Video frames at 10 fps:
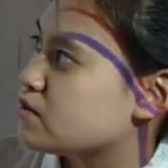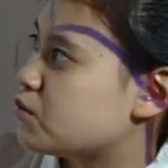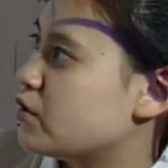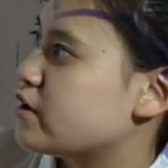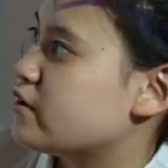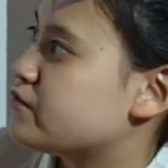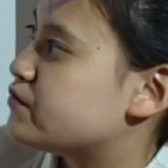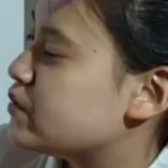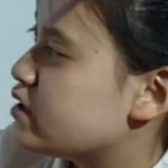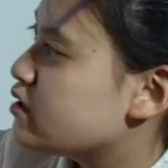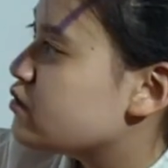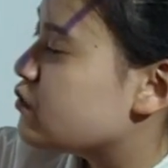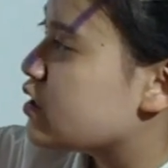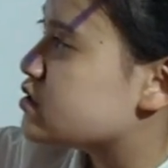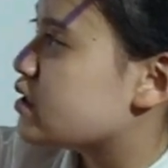the point of B,
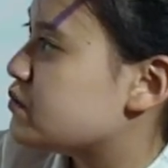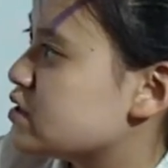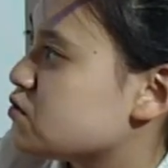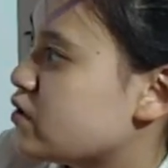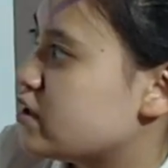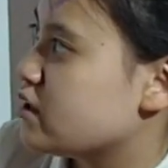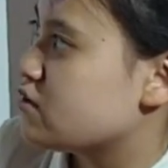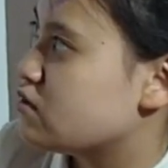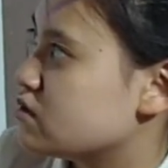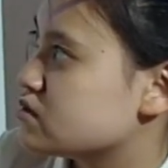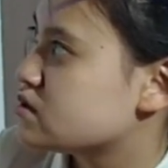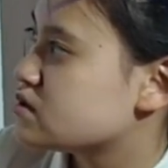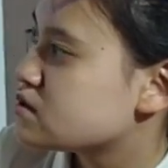we can say B squared equals